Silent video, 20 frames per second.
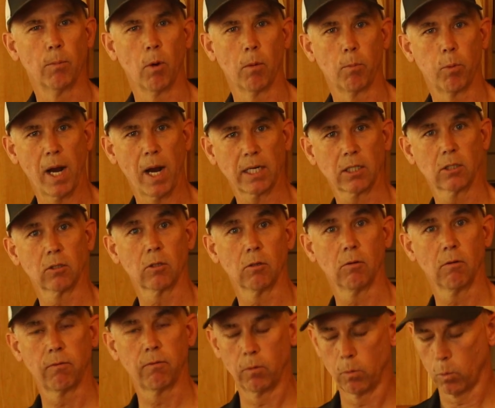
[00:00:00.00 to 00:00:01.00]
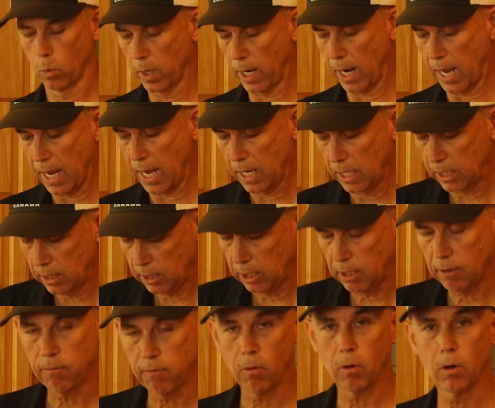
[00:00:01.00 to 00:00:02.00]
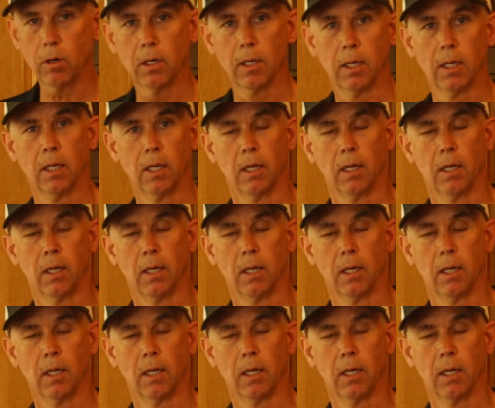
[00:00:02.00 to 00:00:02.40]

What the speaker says: more practical for what I need it for,